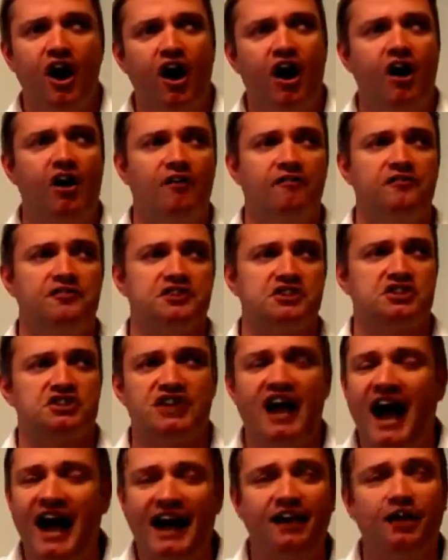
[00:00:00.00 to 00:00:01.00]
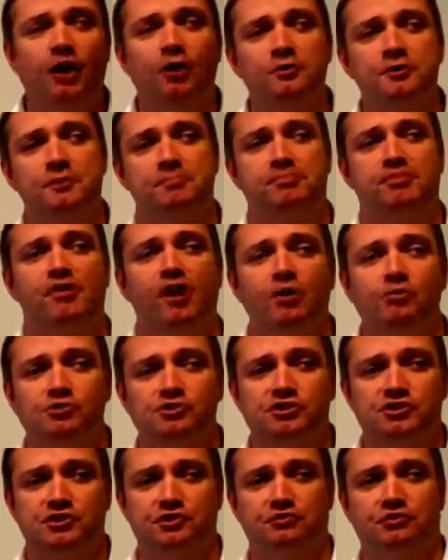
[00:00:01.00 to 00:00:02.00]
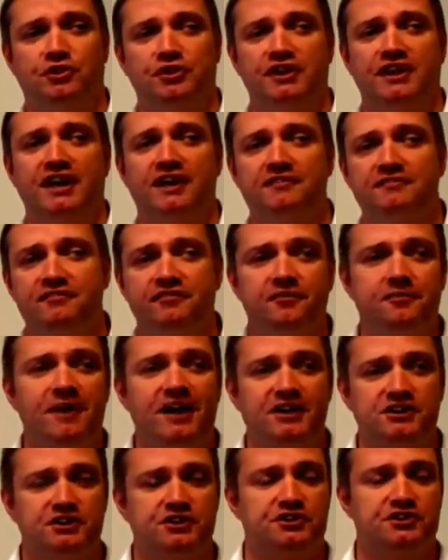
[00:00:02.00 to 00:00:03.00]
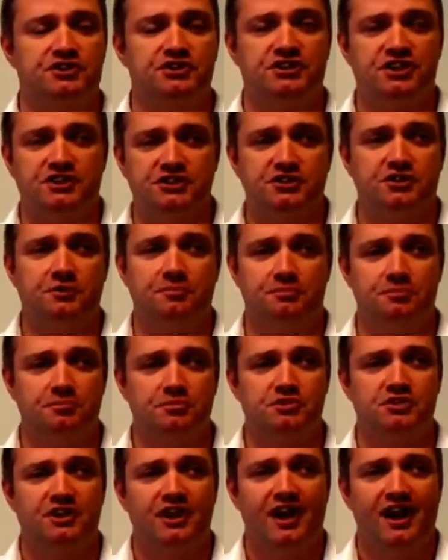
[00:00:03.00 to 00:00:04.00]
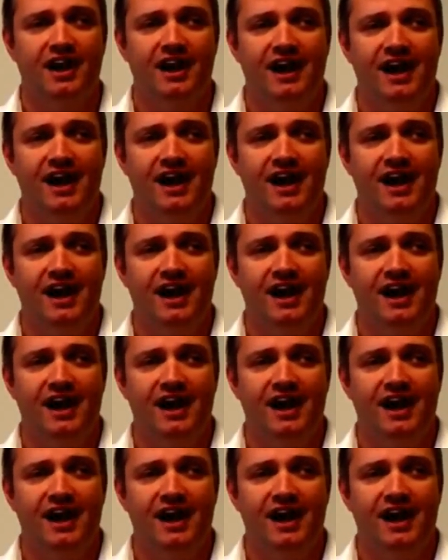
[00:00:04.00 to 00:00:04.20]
of the siloed approach to running information systems.